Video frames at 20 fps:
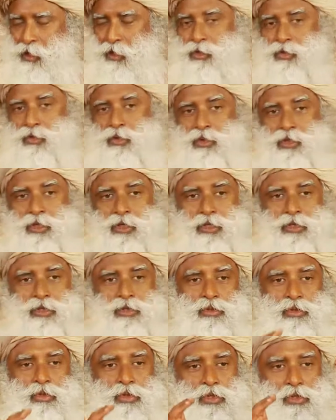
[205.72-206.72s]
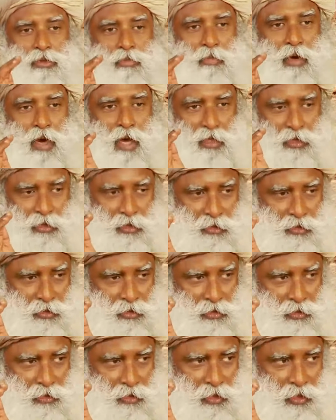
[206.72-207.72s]
So it is those
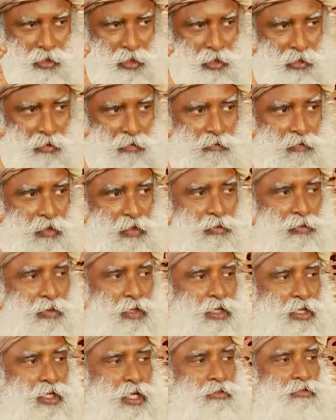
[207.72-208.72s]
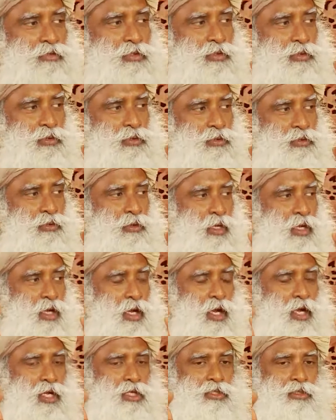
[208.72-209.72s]
masks which were referred to
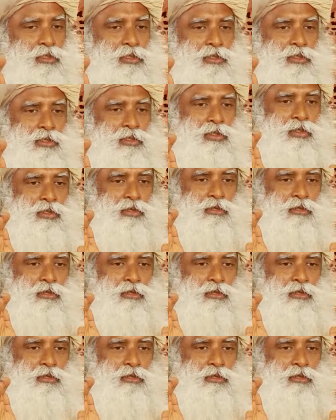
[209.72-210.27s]
as